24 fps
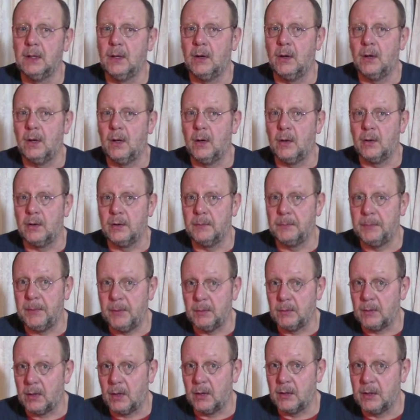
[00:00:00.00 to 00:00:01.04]
on a
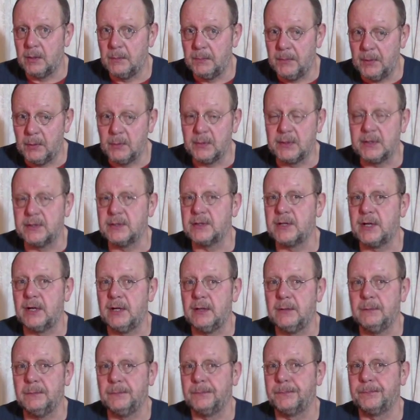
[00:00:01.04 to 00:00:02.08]
building
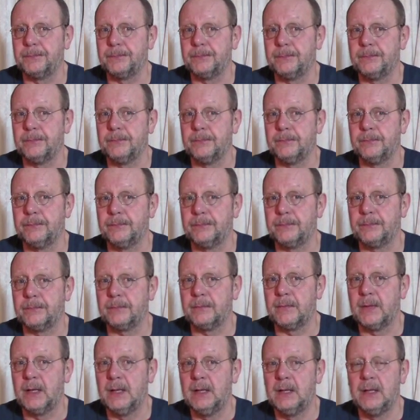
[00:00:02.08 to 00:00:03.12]
tile.
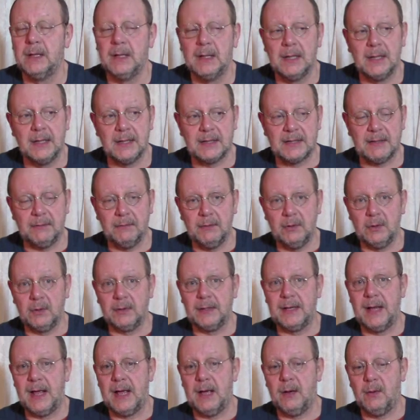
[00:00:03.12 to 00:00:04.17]
Let's have a look
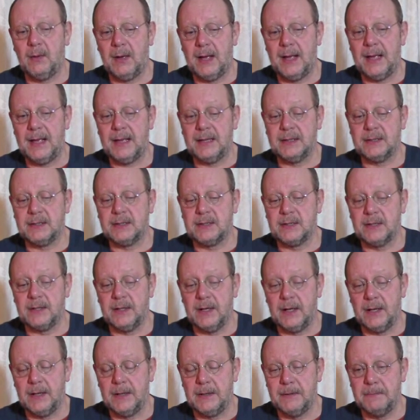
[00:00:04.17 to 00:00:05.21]
now at
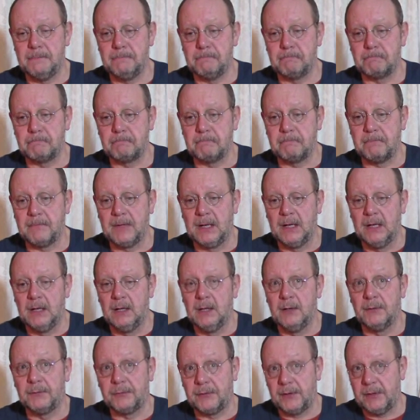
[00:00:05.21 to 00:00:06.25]

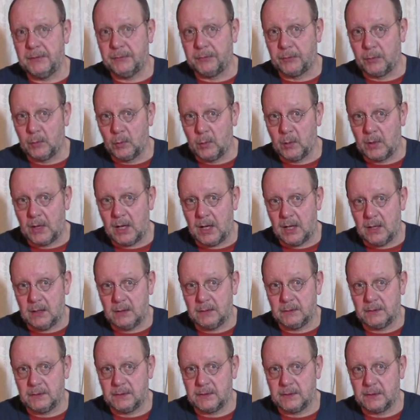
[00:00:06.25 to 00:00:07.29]
free-for-all
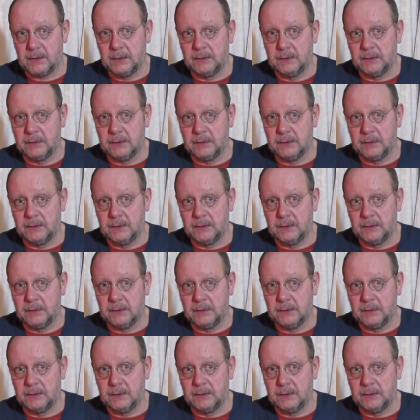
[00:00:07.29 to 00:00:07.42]
cards.